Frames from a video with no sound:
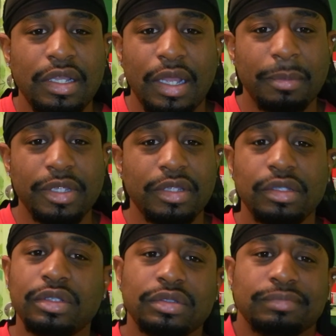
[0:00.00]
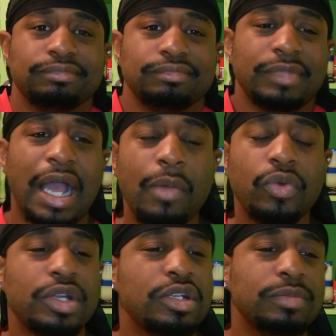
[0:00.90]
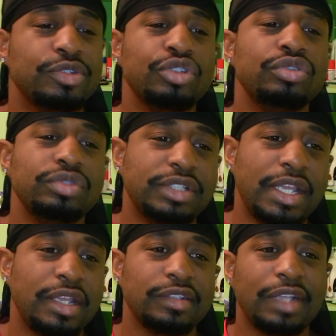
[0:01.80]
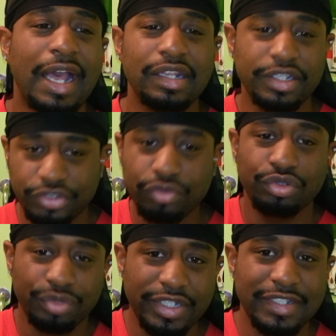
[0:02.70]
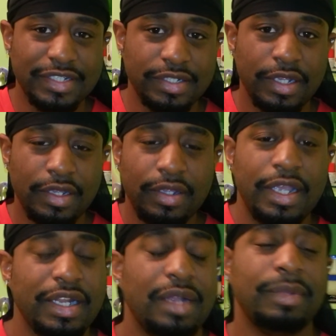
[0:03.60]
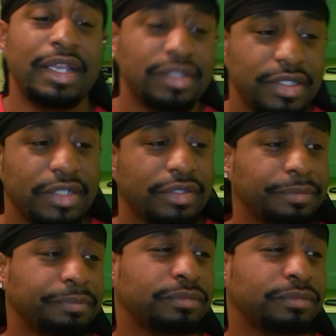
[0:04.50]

I mean, I'm one of them dudes that I let you do this and I'm like this.